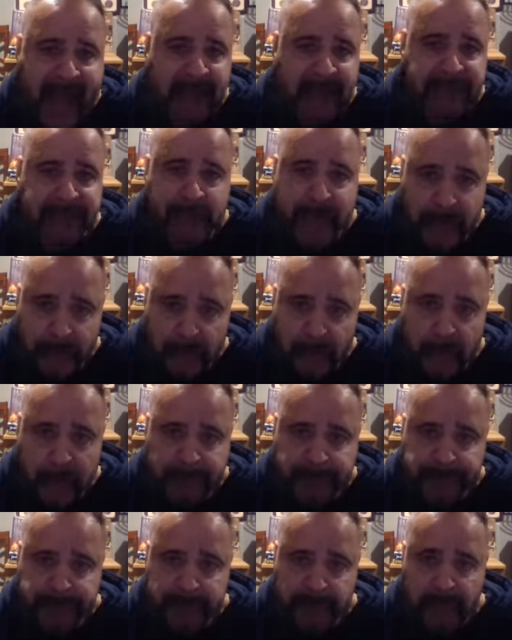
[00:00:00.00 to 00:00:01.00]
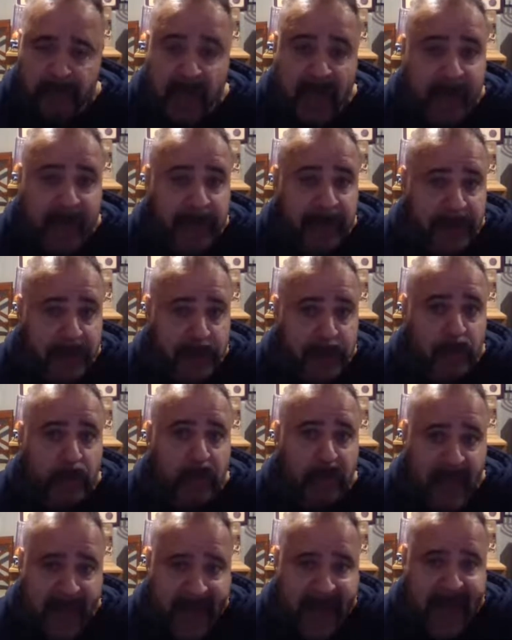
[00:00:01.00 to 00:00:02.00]
afternoon, coming to you
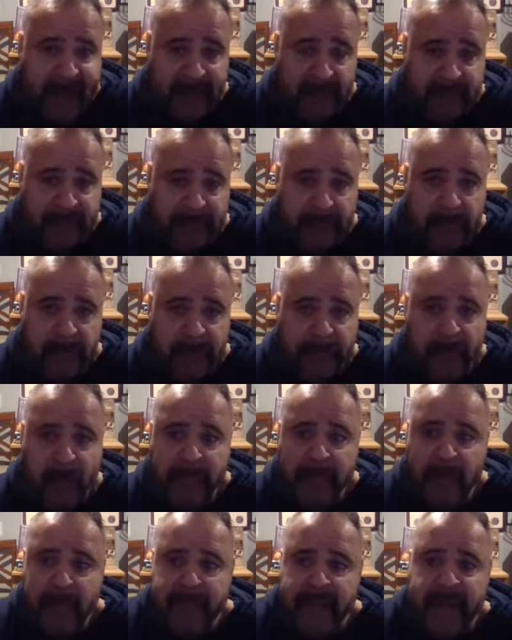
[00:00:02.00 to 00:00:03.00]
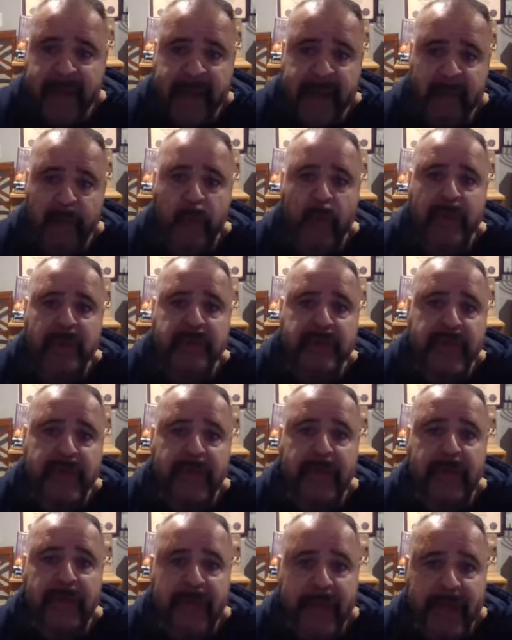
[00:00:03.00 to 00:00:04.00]
live from our main headquarters
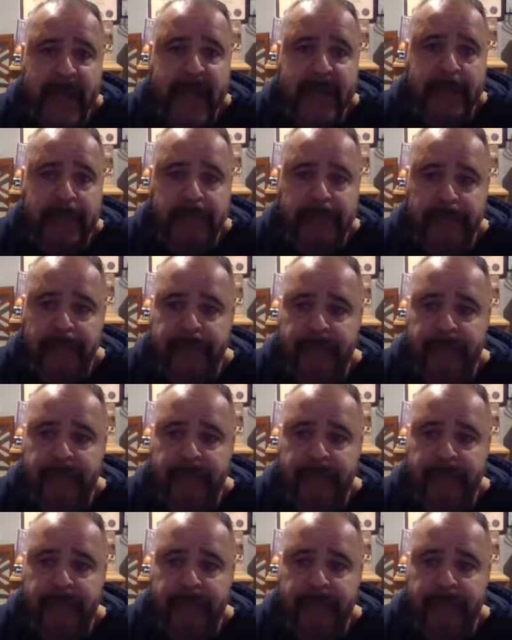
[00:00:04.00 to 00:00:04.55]
here in